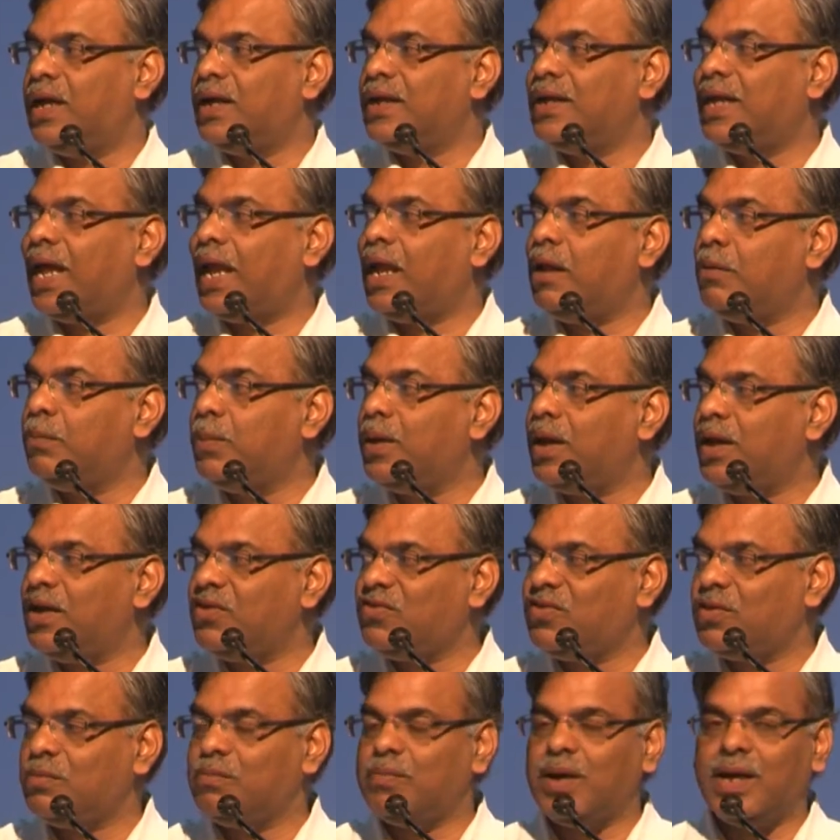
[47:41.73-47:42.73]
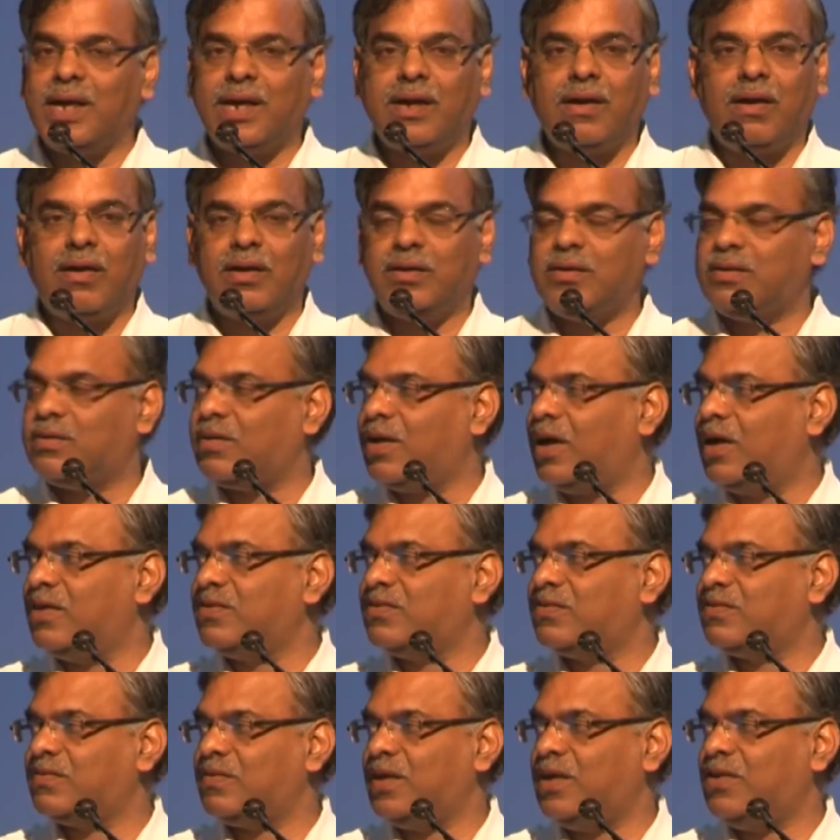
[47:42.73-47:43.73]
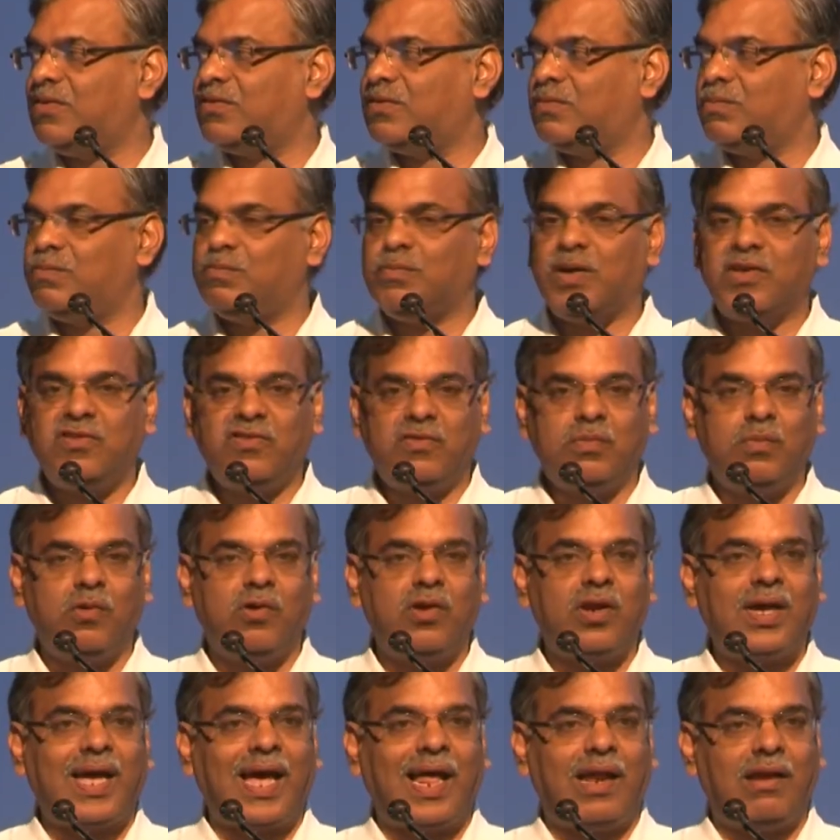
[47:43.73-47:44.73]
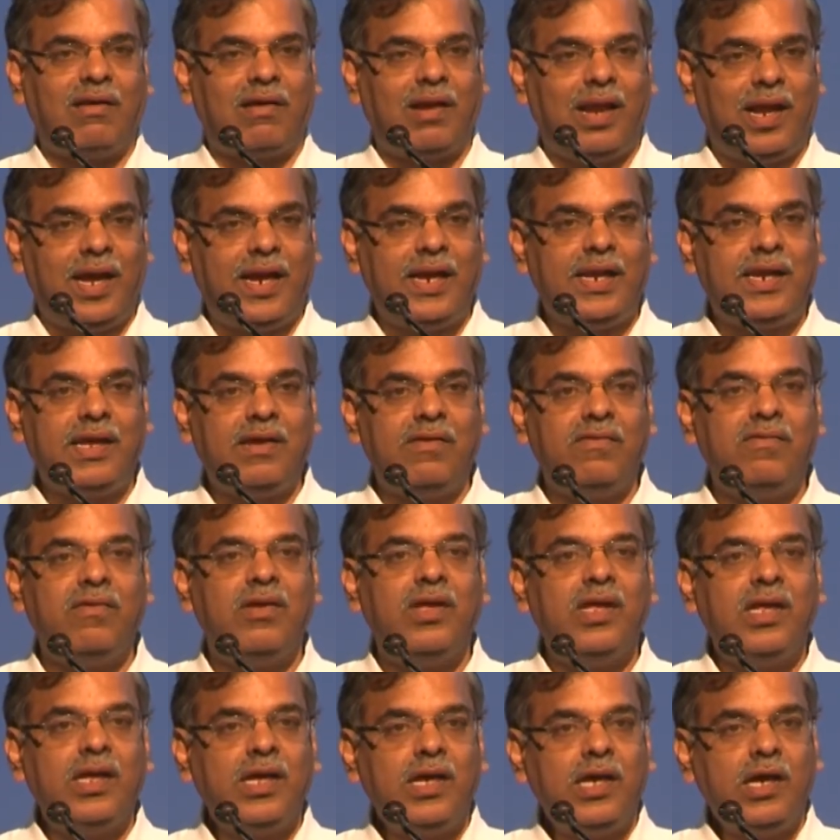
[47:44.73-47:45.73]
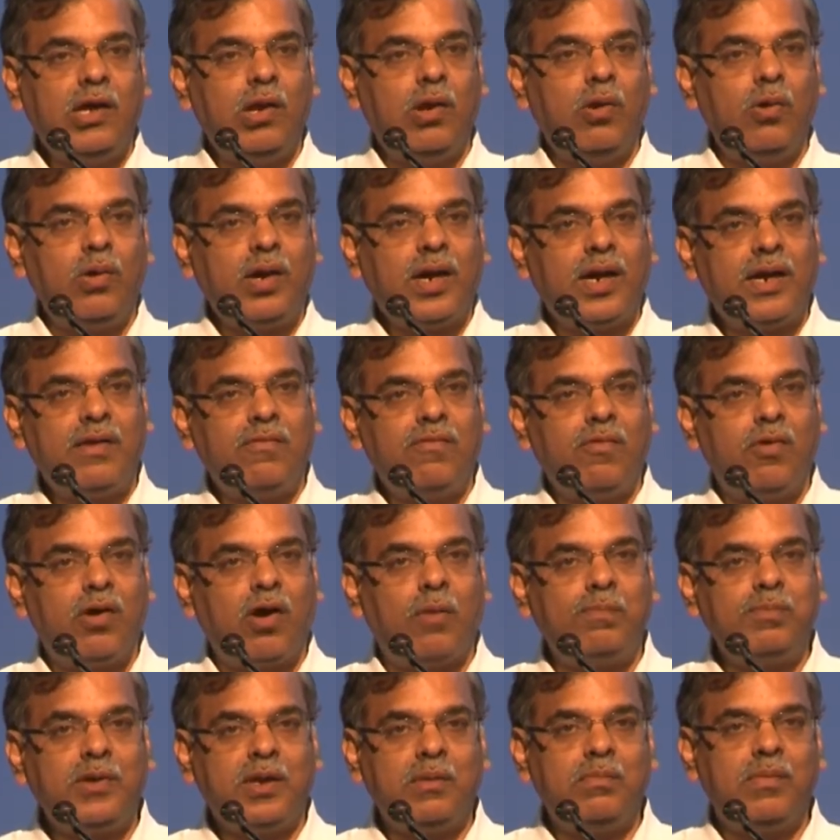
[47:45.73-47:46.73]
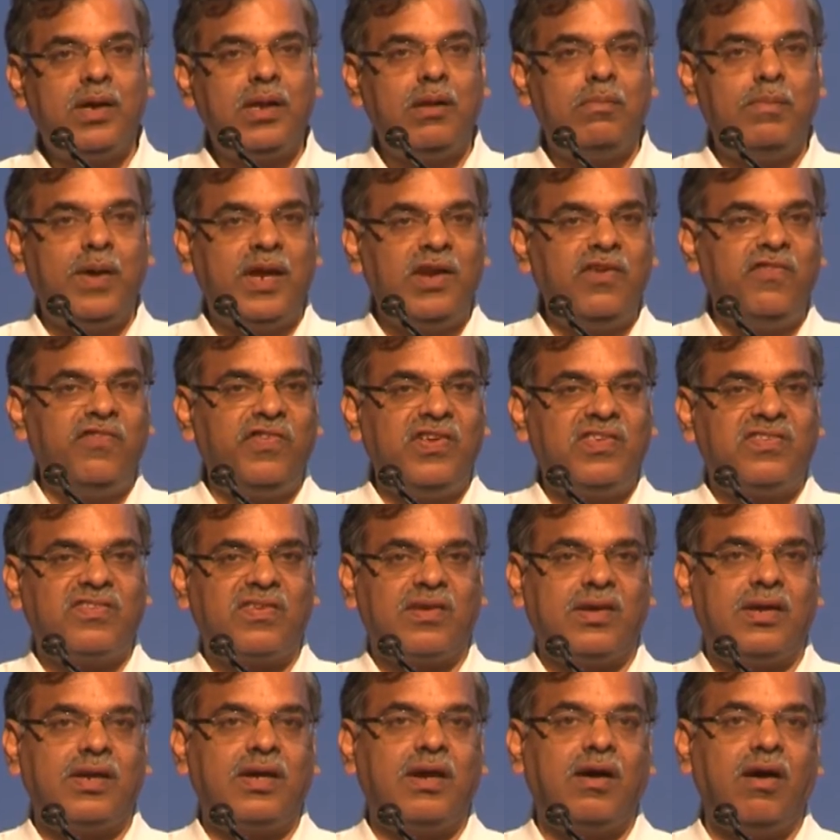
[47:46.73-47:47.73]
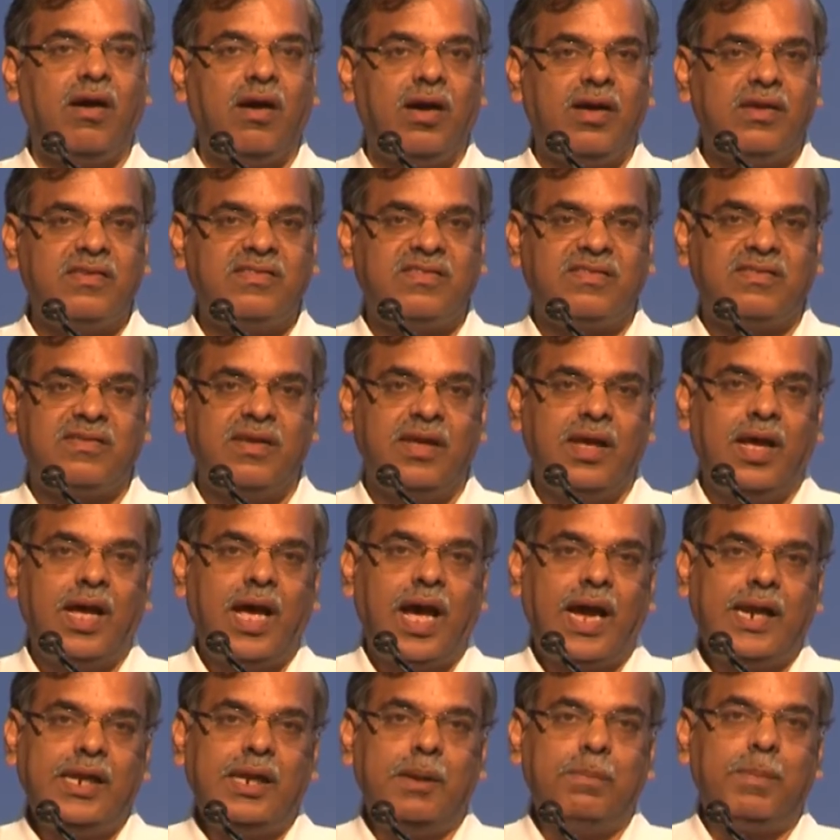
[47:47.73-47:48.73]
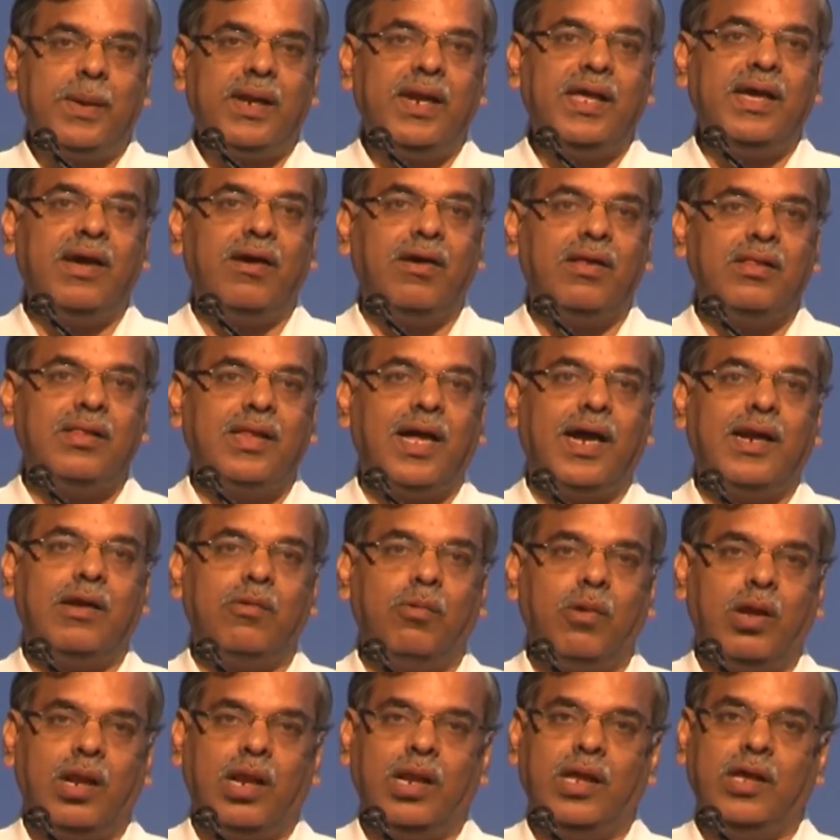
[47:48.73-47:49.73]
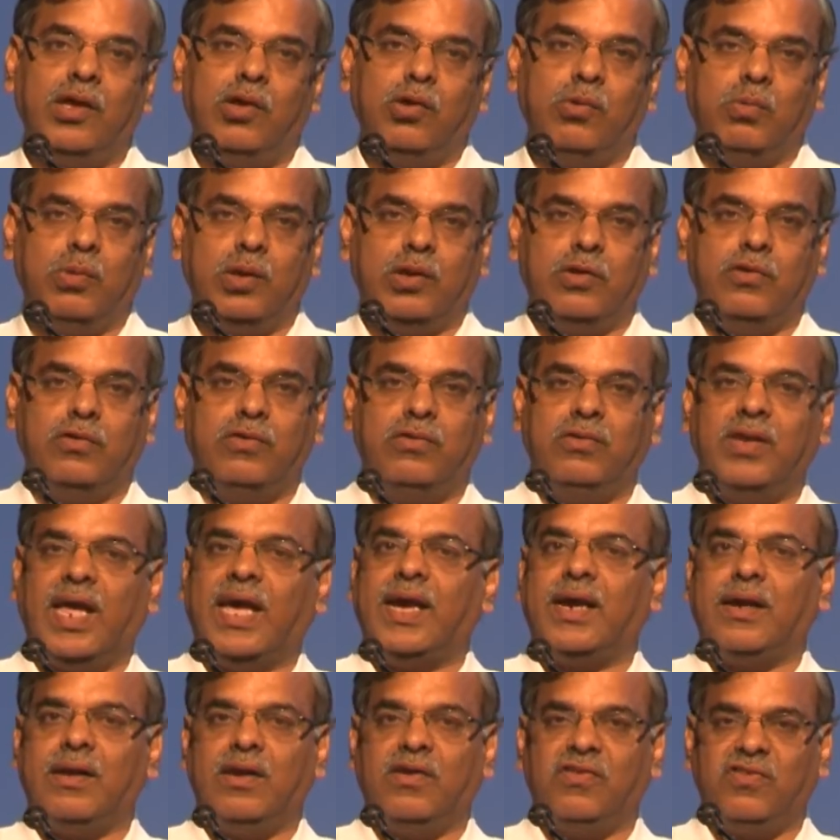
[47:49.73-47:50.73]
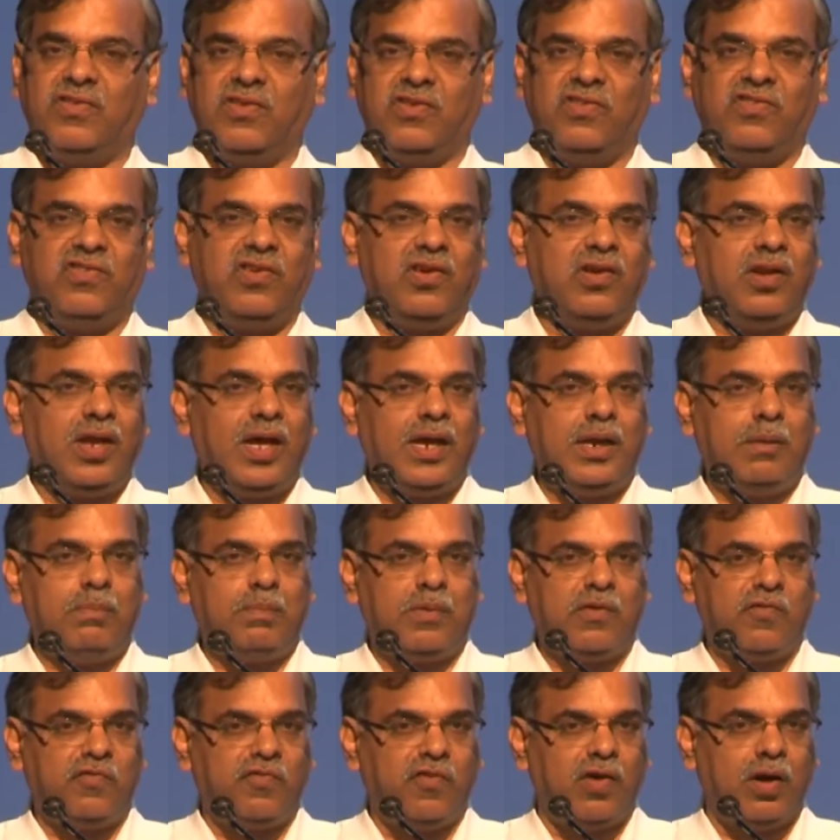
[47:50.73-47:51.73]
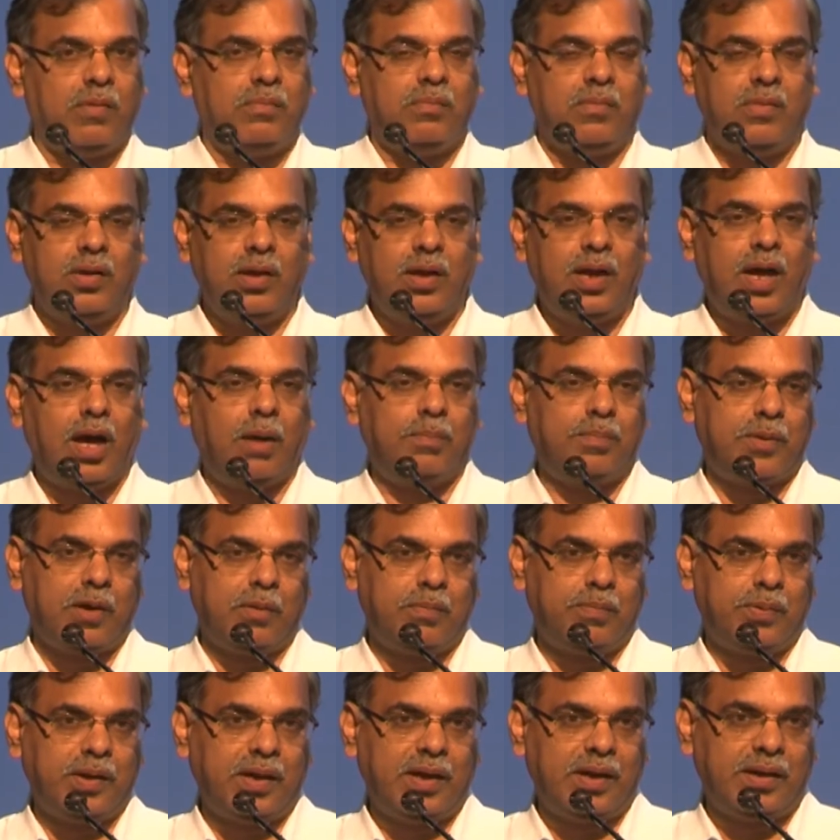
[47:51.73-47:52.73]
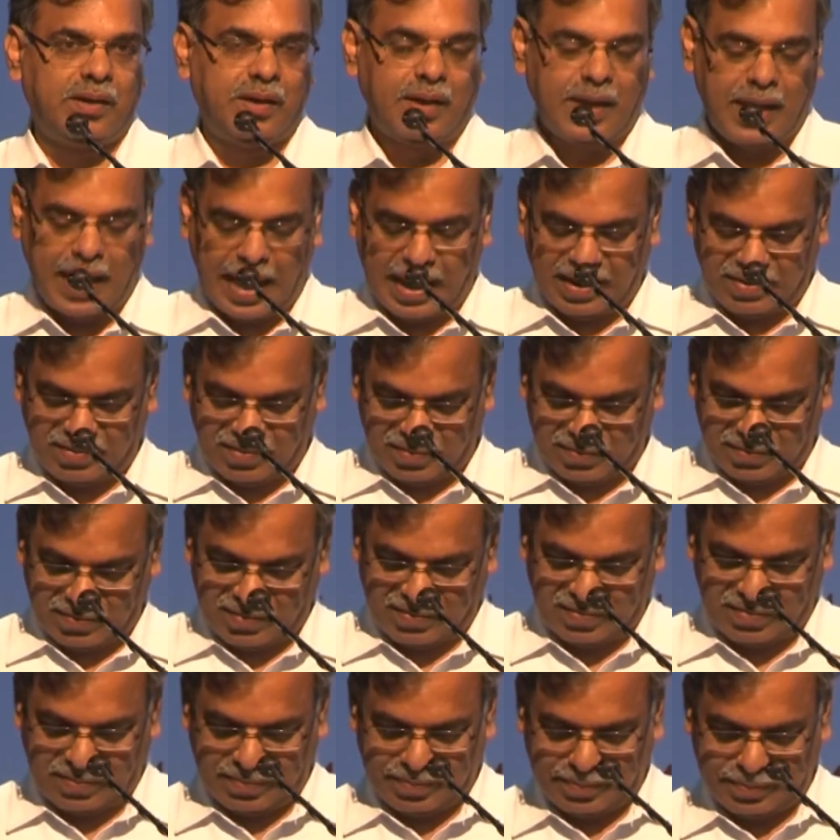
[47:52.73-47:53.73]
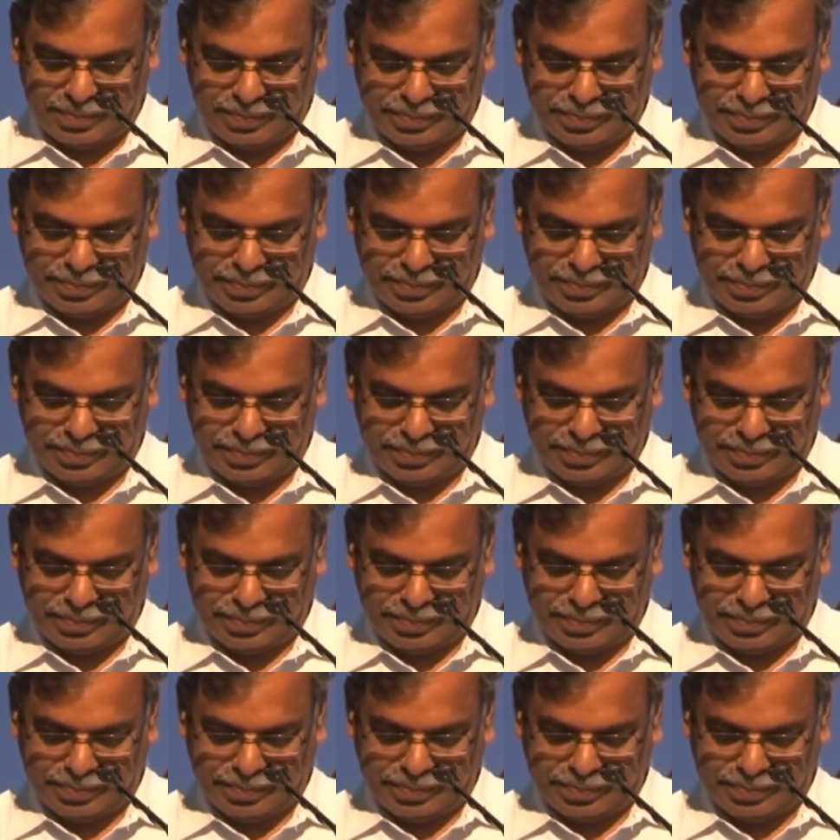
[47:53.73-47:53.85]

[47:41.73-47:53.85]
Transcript: Deliberation, by contrast, is much more calculative. You look at optimal benefits and costs, and depending on that only, you will take a decision and perform appropriate actions.